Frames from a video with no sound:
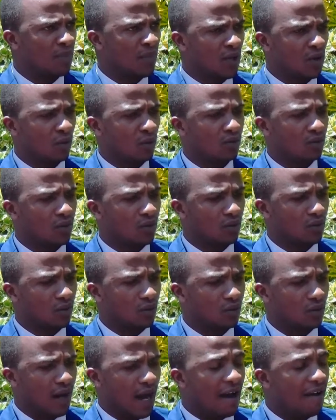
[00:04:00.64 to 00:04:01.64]
you know to, to
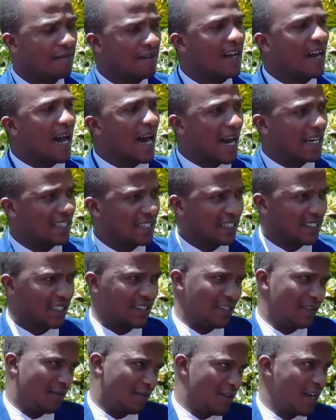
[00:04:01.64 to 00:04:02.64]
having a heart that
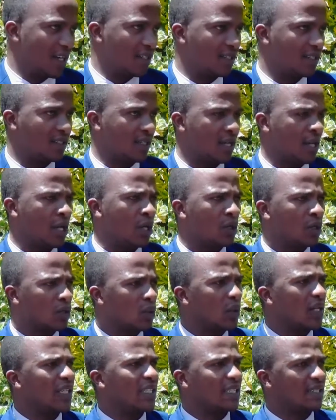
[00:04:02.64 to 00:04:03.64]
is defiled. Mm -hmm.
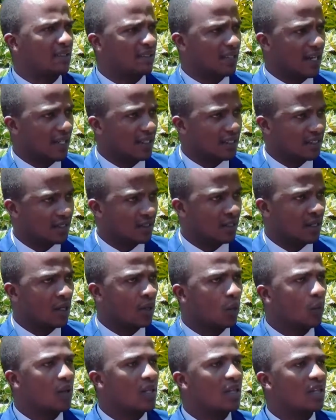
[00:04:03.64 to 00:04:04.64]
So it starts
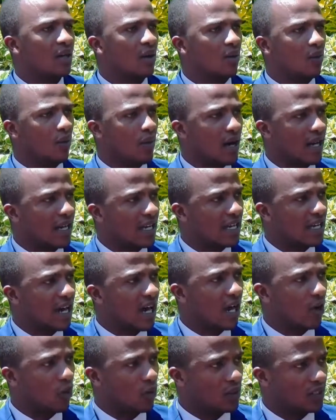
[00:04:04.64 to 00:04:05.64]
with working
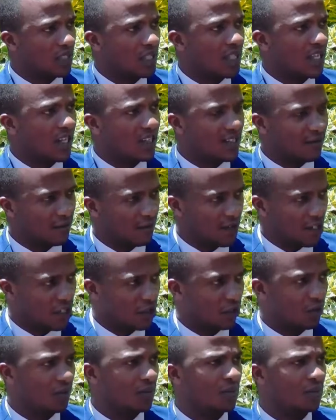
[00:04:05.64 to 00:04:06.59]
out their salvation